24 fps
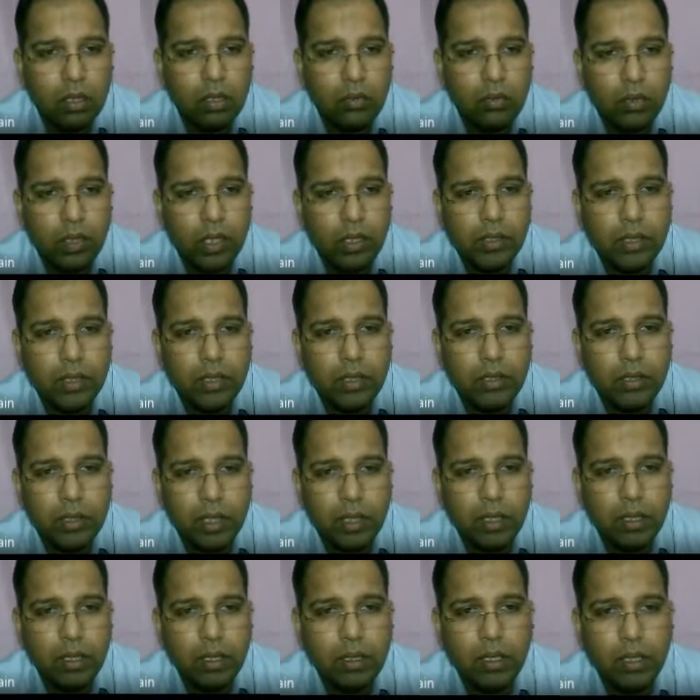facial
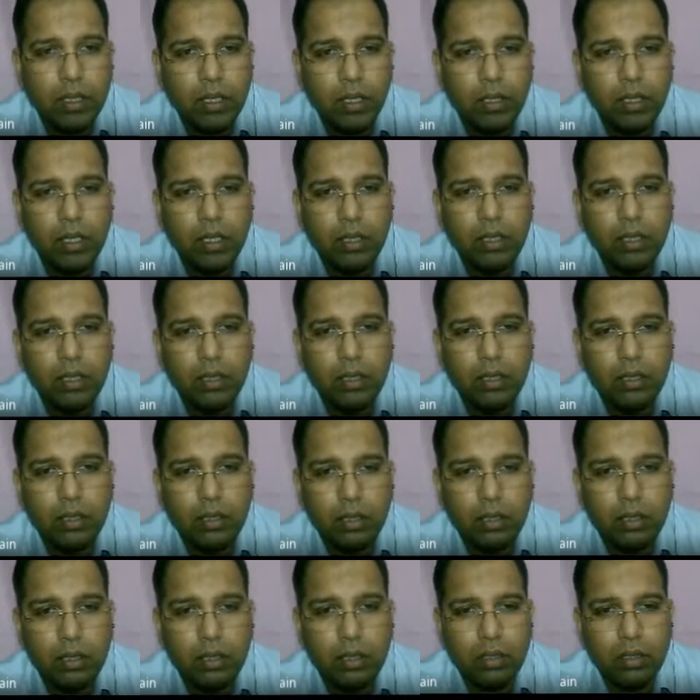skin, and tinea
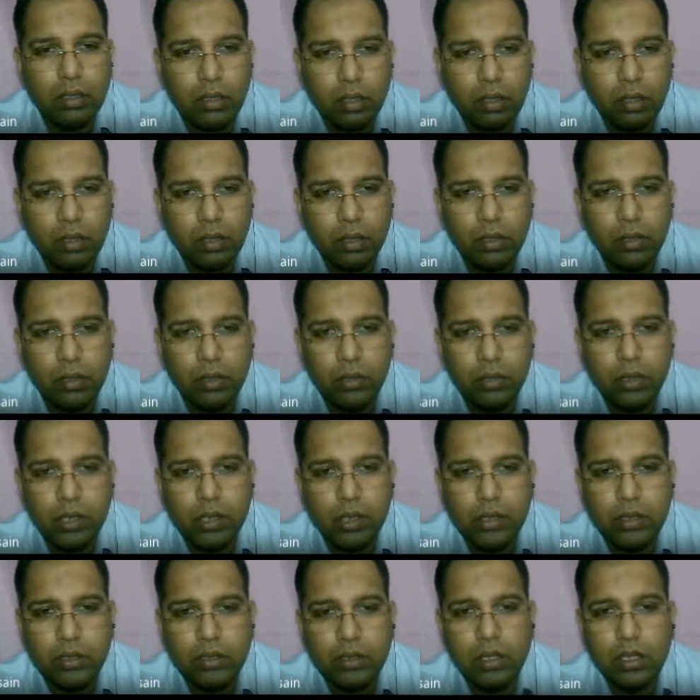
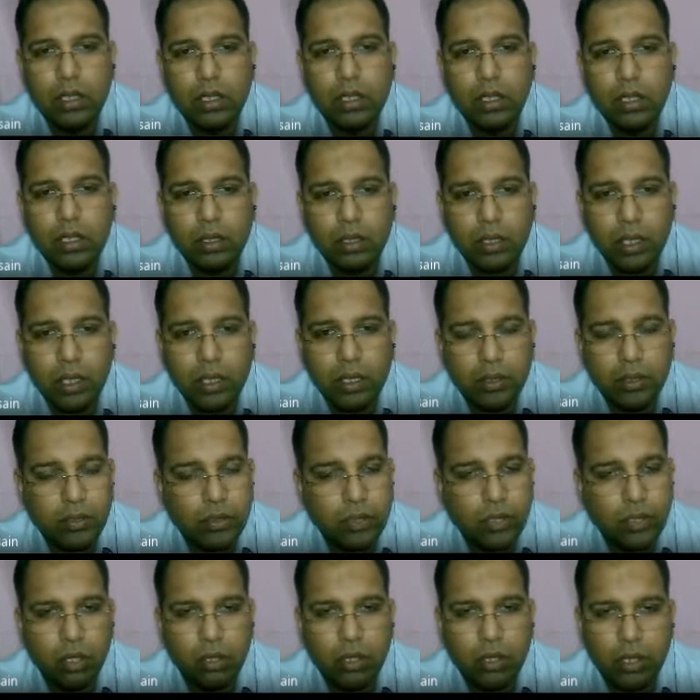cutis, that is
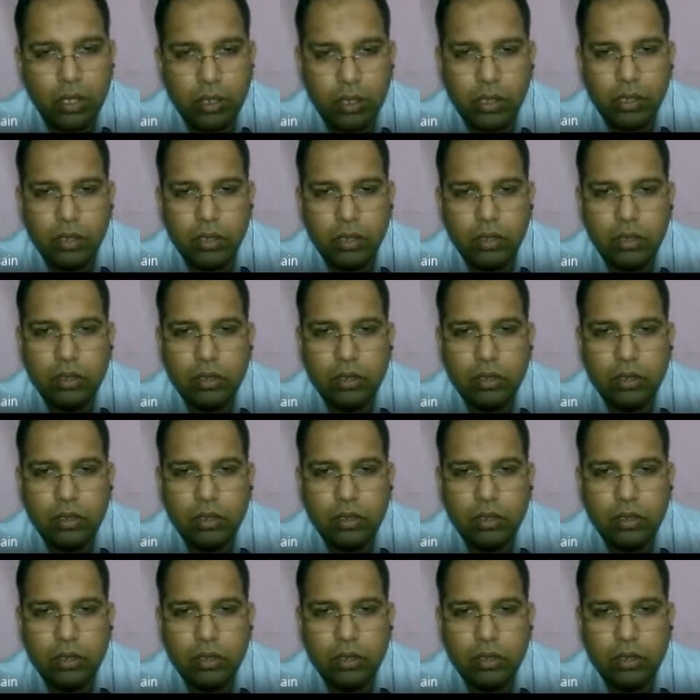jaw itch,